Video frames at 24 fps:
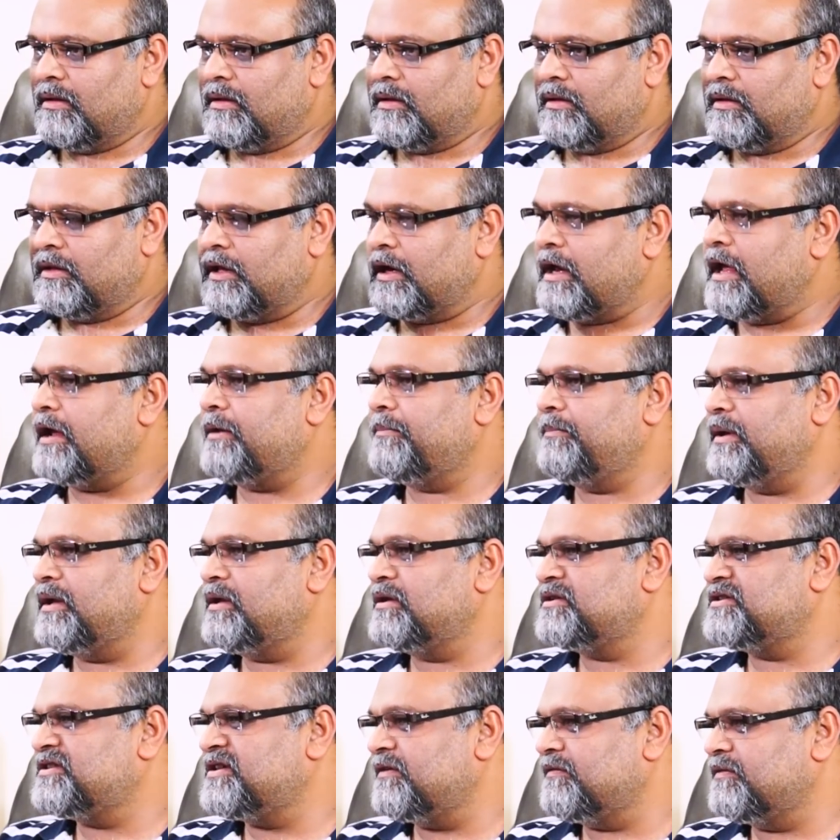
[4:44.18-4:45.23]
there had
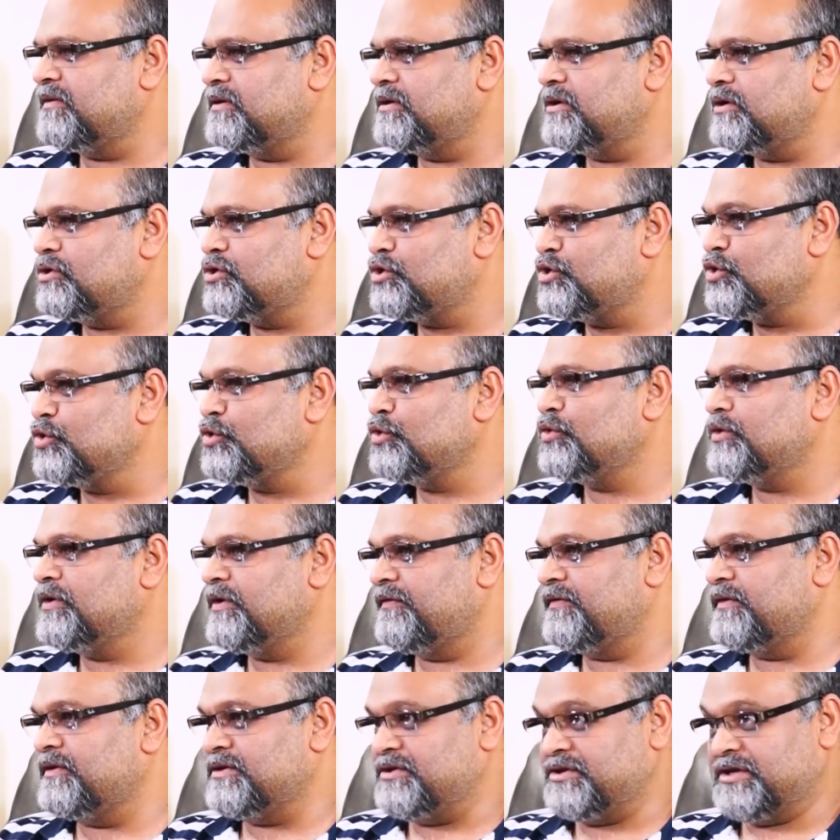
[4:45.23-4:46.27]
been 72
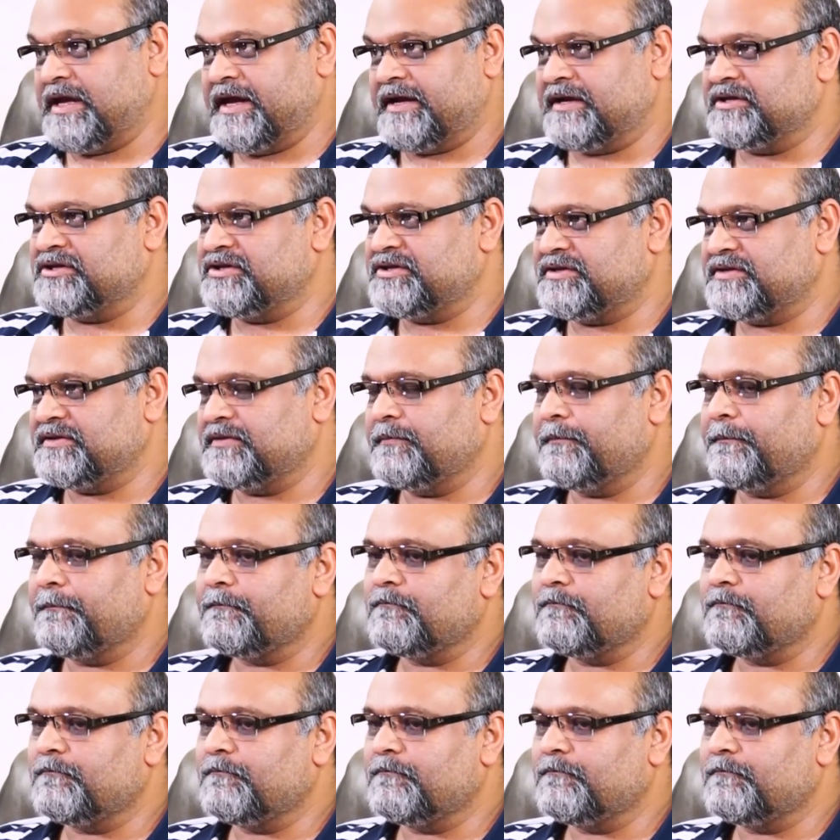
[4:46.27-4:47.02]
different sects.